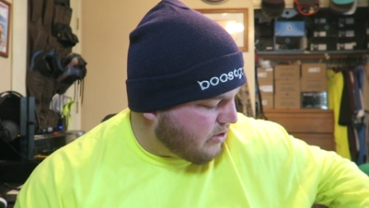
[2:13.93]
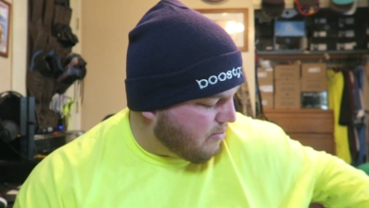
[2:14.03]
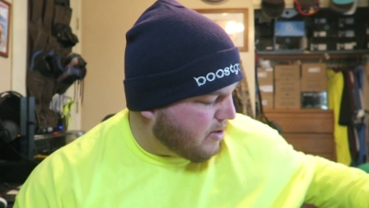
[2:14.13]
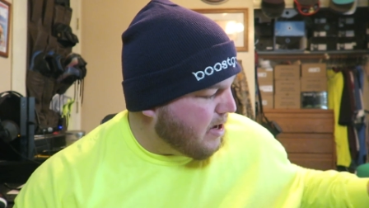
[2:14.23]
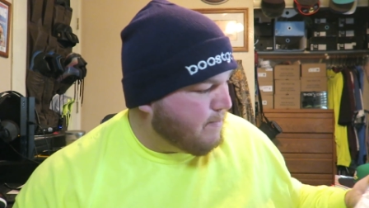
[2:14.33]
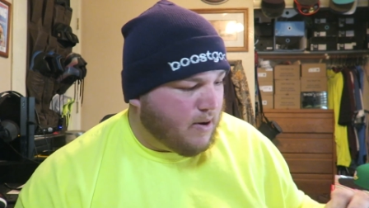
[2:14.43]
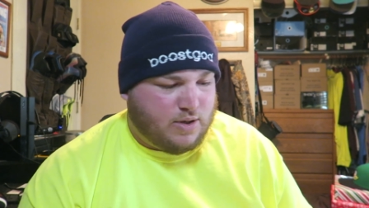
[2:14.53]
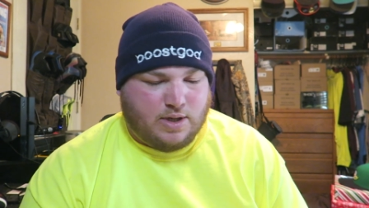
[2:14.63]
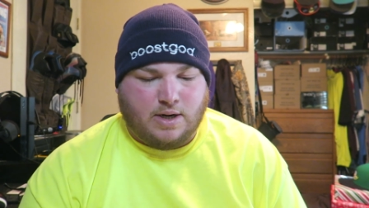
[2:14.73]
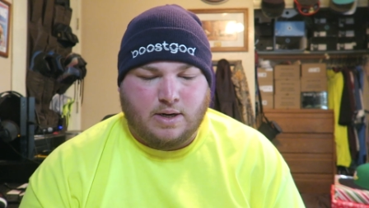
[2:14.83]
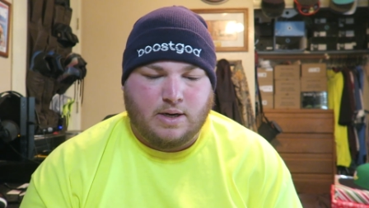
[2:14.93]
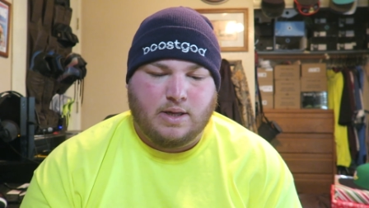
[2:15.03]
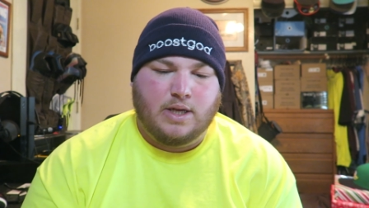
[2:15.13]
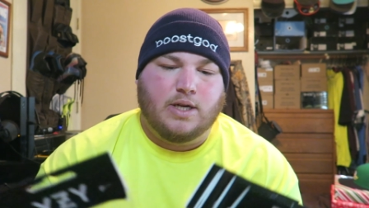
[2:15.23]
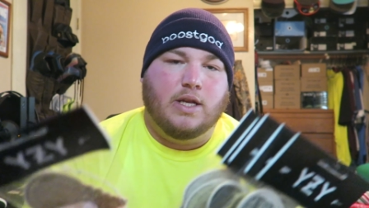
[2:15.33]
These are from Kickposter.
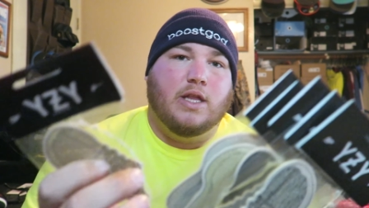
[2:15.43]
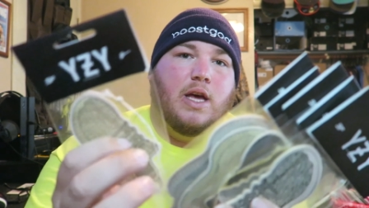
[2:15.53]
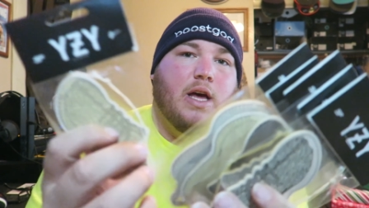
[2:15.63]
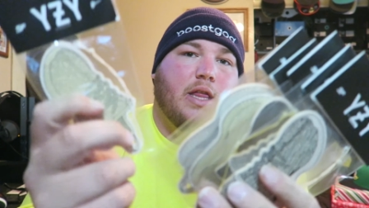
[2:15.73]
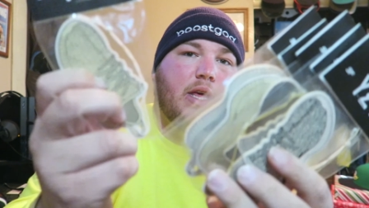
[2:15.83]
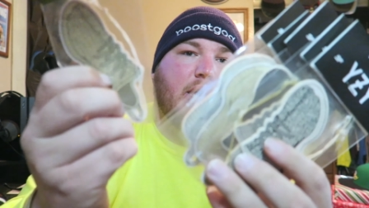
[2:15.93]
These are the